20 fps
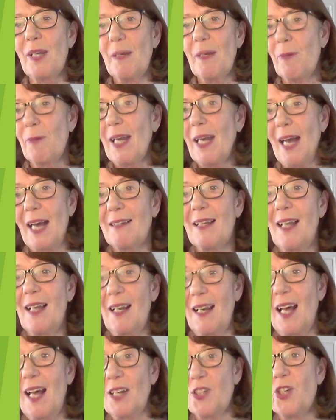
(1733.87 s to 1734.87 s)
we had
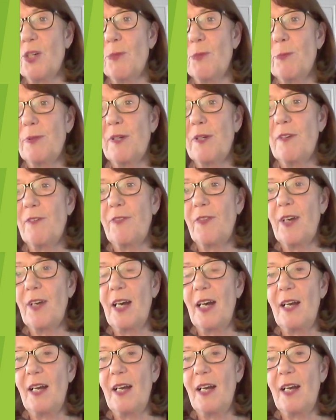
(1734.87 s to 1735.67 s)
a large number of